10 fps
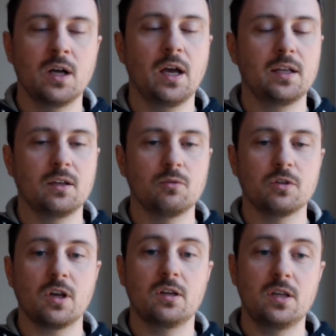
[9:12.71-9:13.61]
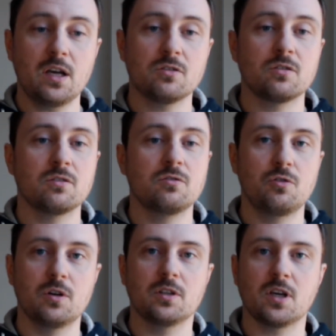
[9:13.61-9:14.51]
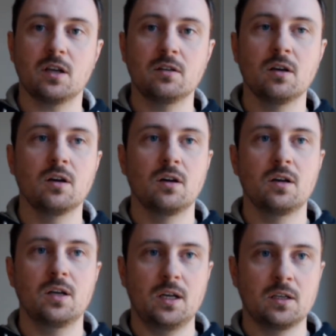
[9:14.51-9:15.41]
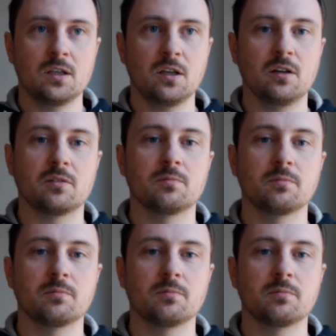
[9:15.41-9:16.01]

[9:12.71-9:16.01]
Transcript: And then we'll say, yes, sure it can, in a year.